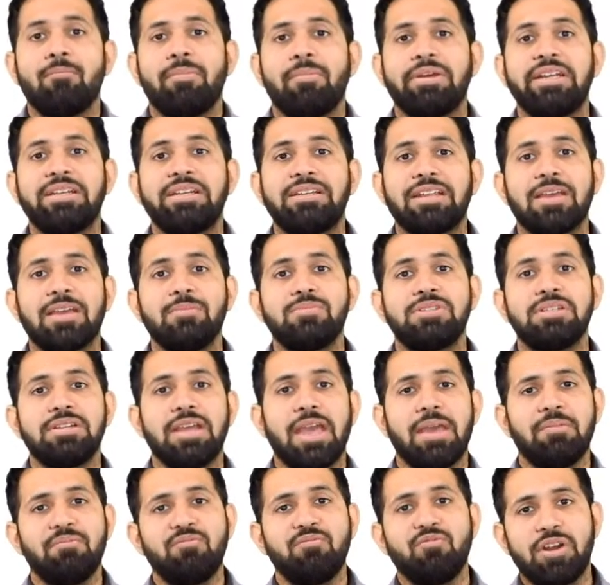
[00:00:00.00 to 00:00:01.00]
Many times
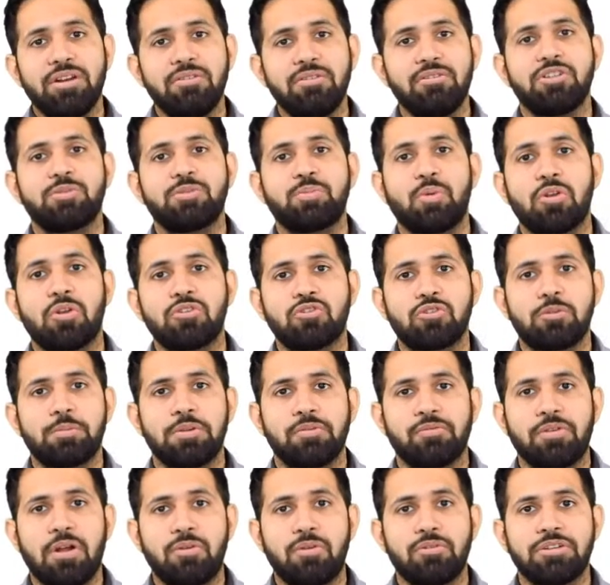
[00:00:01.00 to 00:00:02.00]
an M1 response will
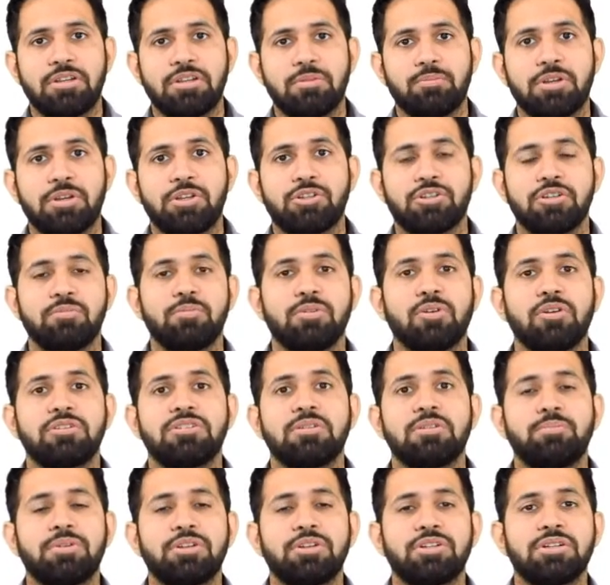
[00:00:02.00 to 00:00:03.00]
be found in the patient
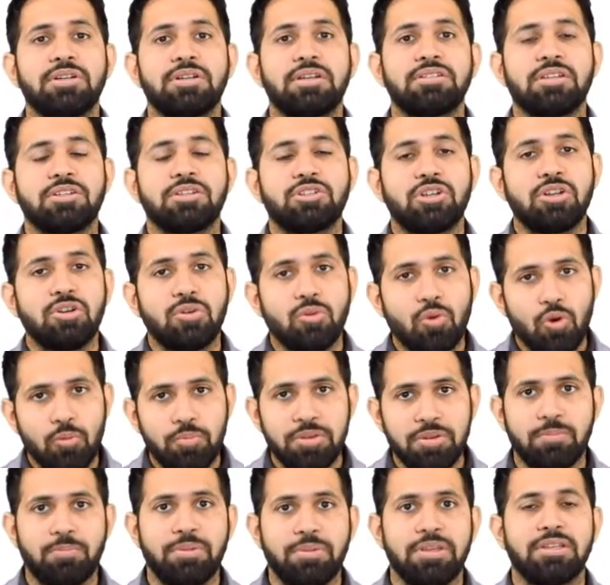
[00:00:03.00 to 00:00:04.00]
because the patient has such a
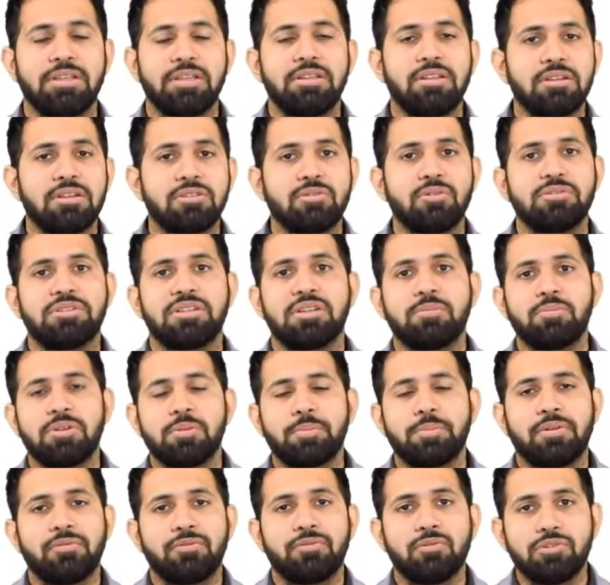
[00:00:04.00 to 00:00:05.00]
low BP that there is no
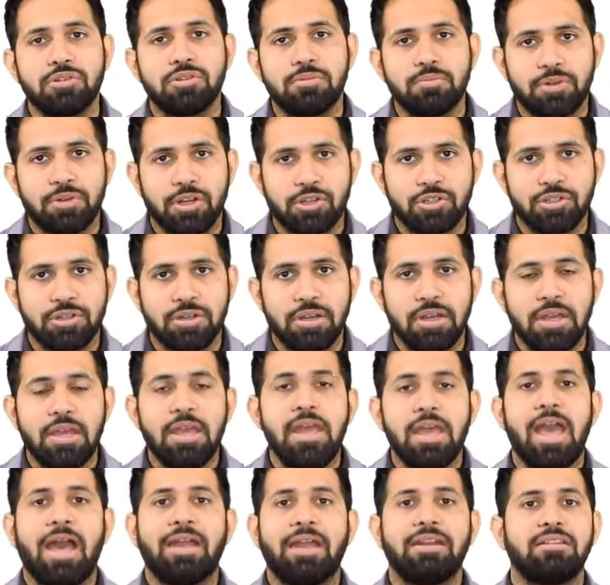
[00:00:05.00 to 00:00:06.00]
cerebral perfusion pressure
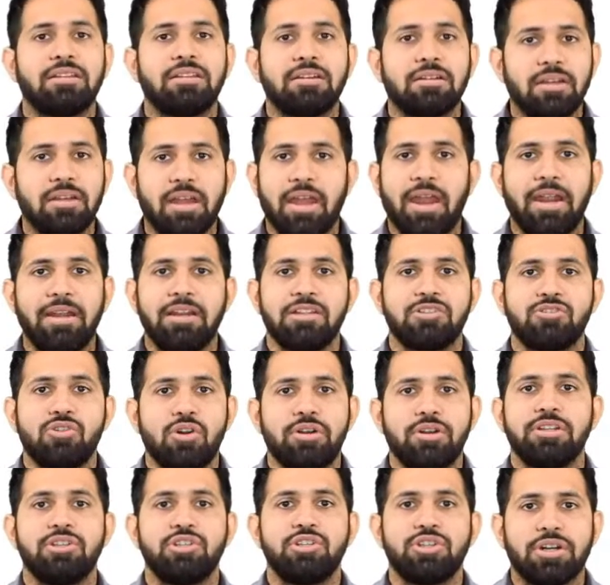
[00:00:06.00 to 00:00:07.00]
and the head is
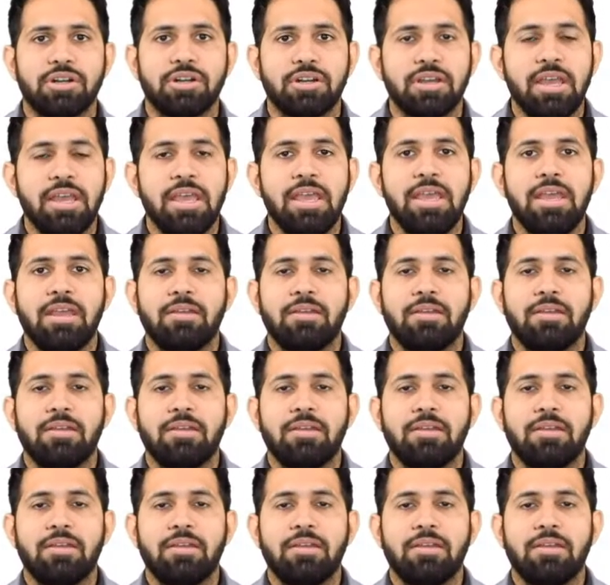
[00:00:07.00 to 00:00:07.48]
not injured.